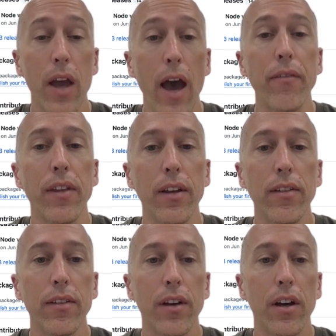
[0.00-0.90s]
have
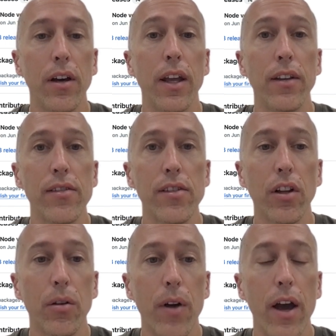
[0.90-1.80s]
this and it's
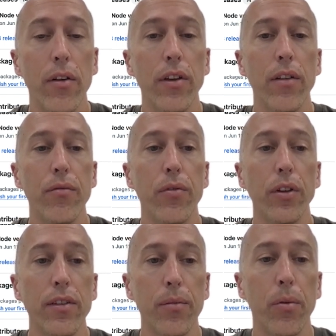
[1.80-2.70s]
still around and
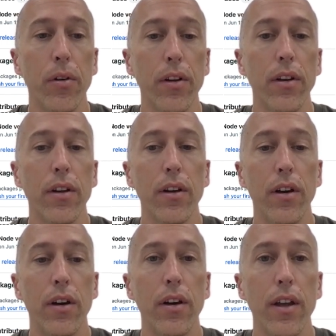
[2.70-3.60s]
fully supported
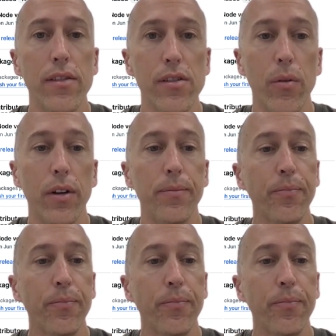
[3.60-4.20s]
and so on.